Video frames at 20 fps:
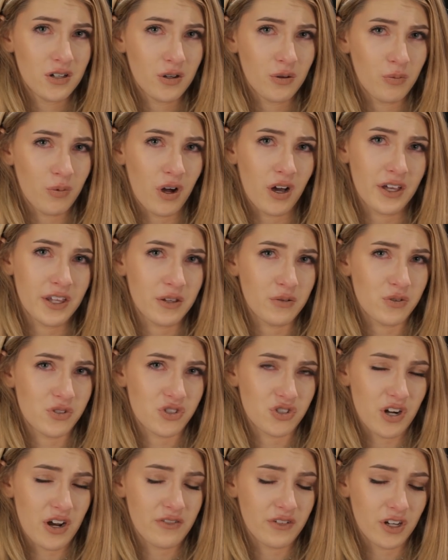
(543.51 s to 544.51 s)
while he was
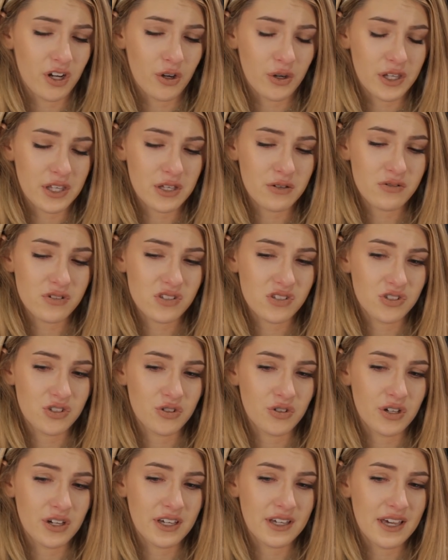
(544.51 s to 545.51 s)
driving. You know, he was
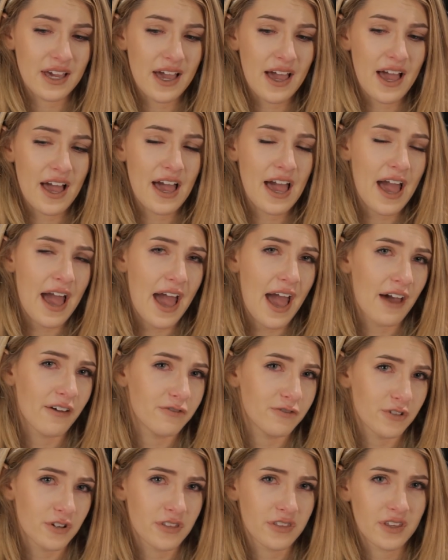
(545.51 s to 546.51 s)
doing
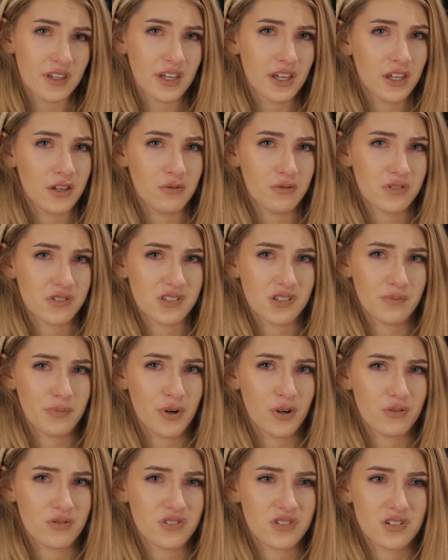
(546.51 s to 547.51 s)
everything he was
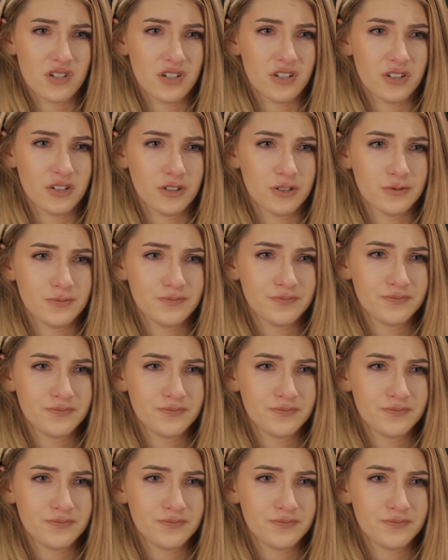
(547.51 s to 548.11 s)
supposed to do.